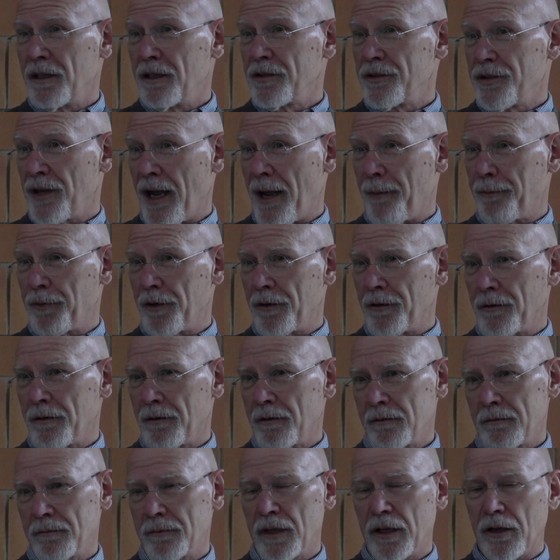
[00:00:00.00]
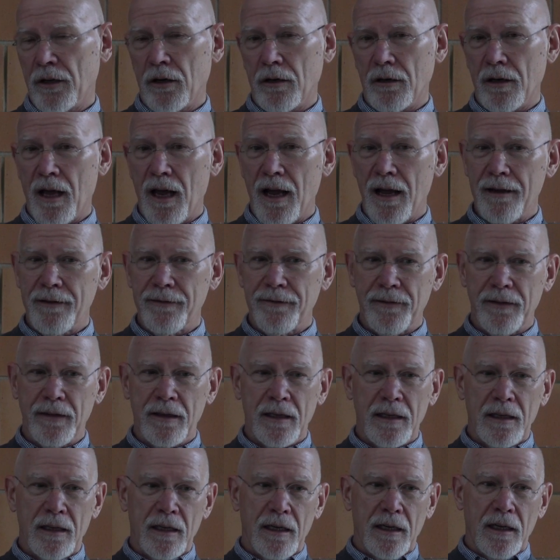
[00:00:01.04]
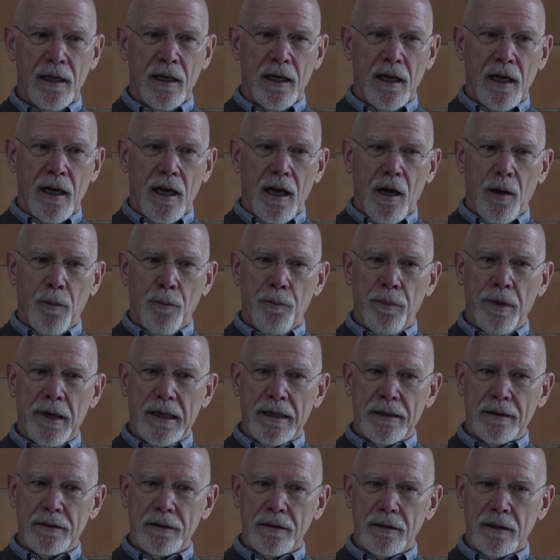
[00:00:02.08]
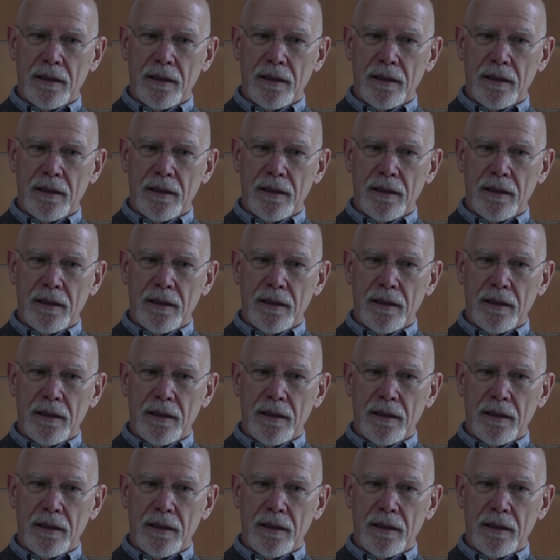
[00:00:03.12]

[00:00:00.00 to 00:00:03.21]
chapter in our life, but